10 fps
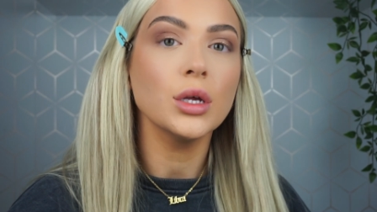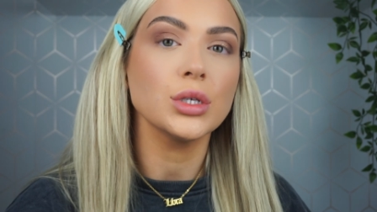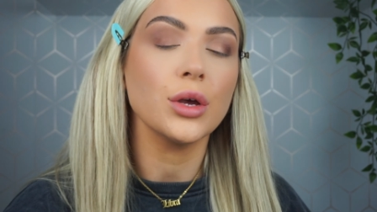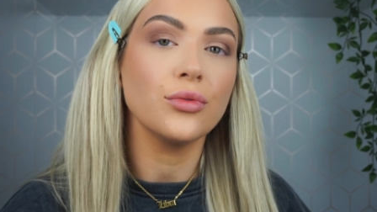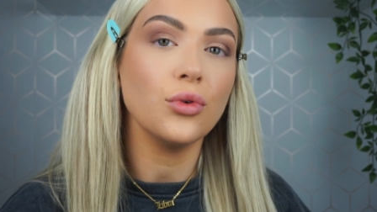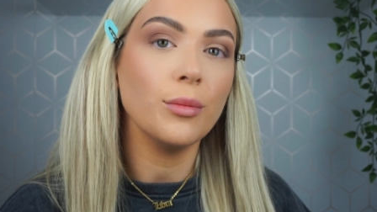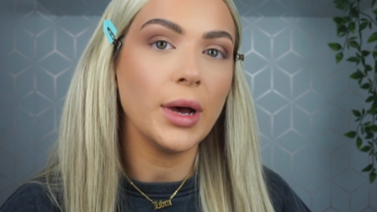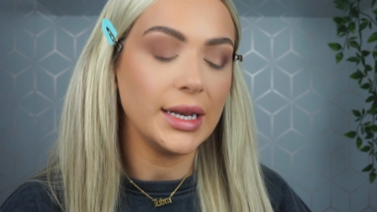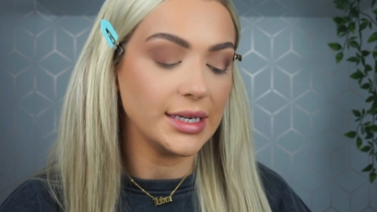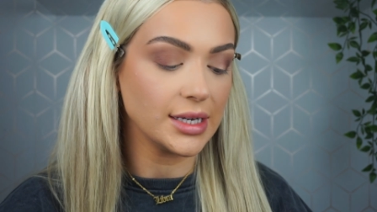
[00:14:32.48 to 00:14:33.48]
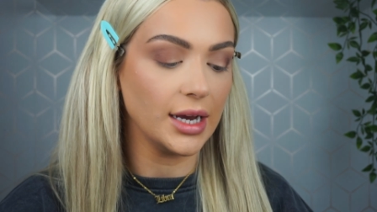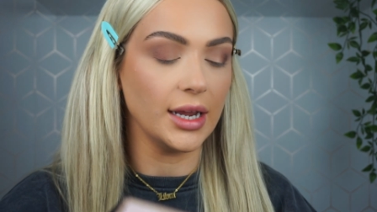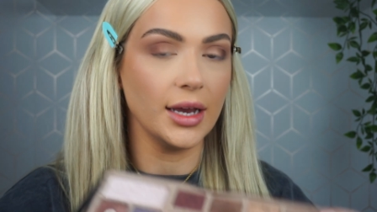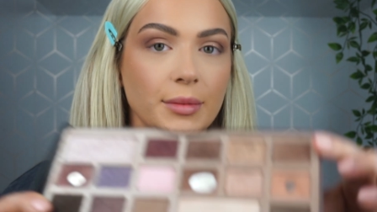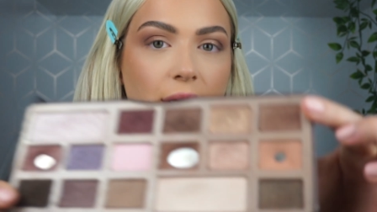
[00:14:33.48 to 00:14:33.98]
So for my lid colour,
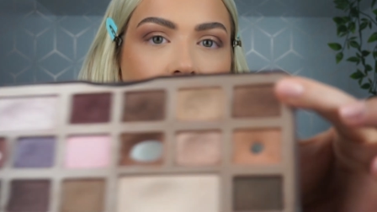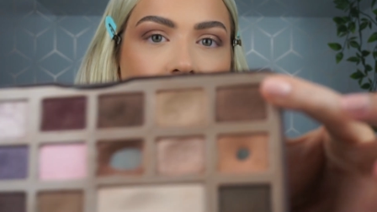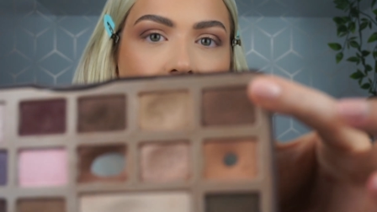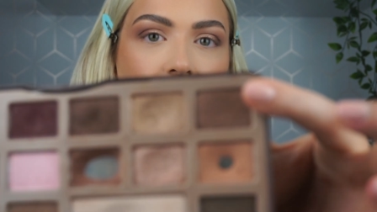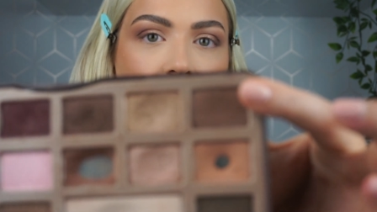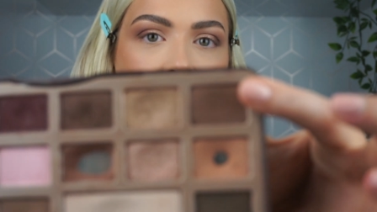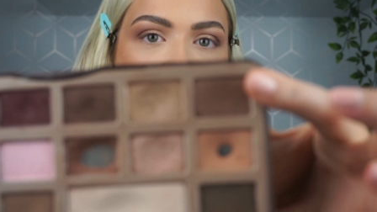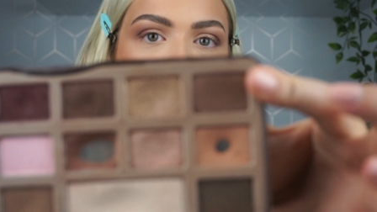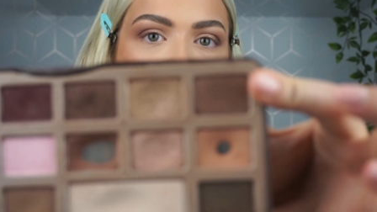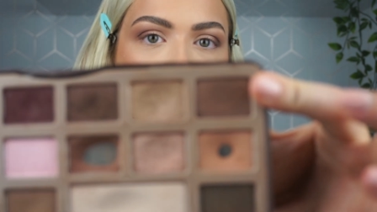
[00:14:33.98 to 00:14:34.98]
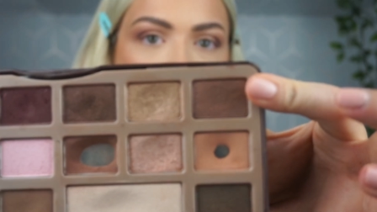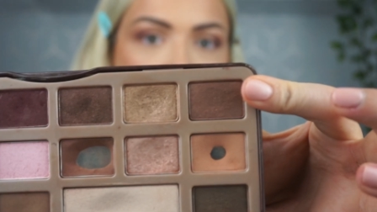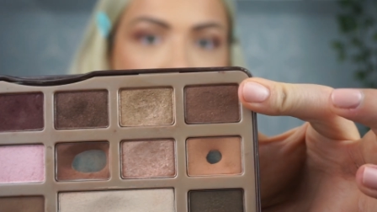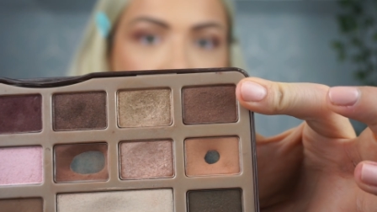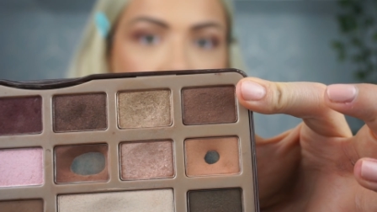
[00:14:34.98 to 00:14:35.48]
I'm going to take this bronze
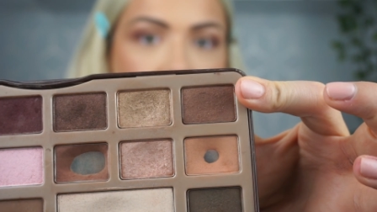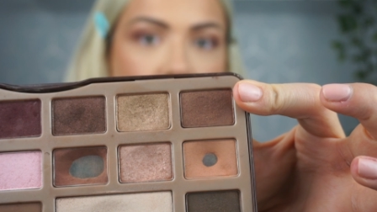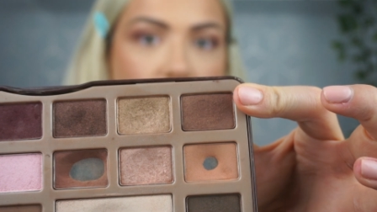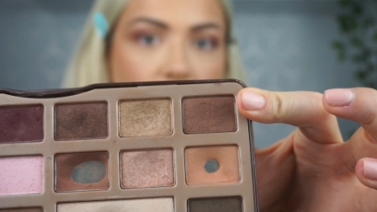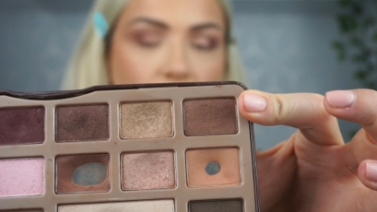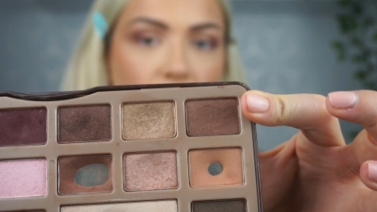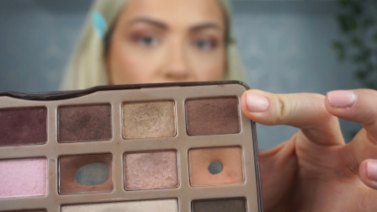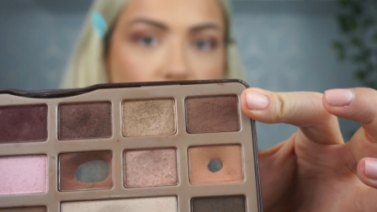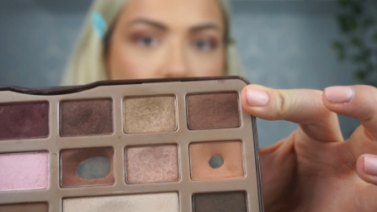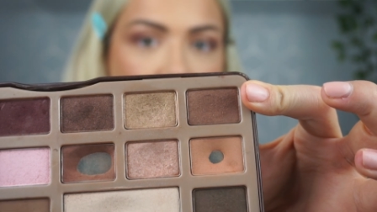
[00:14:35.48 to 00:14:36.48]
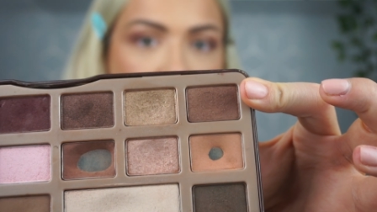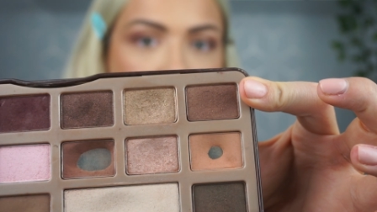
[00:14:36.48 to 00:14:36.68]
shade from this